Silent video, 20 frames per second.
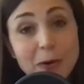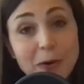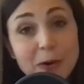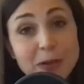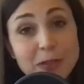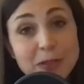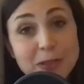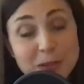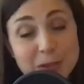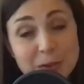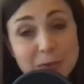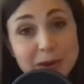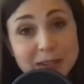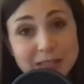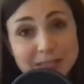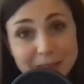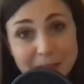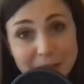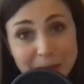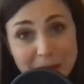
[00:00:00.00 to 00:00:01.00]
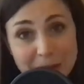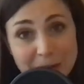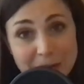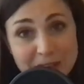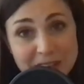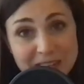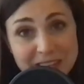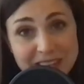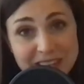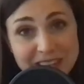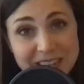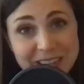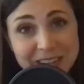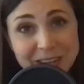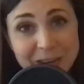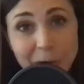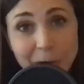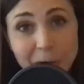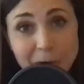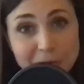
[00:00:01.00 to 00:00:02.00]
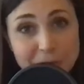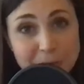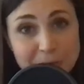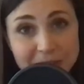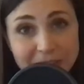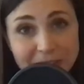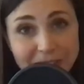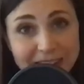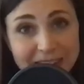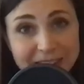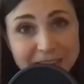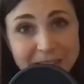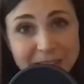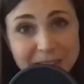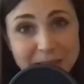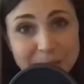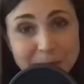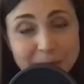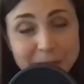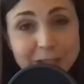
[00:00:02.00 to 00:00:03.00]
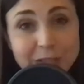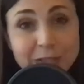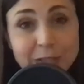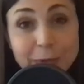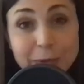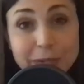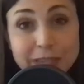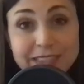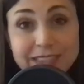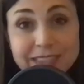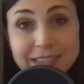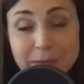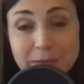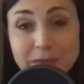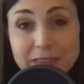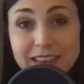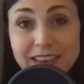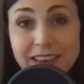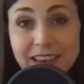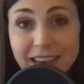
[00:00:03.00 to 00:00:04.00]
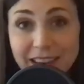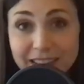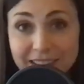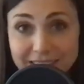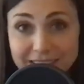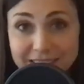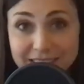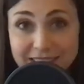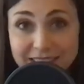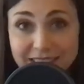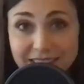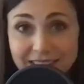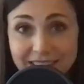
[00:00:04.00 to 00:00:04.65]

in the U S alone go from the classroom to doing something else.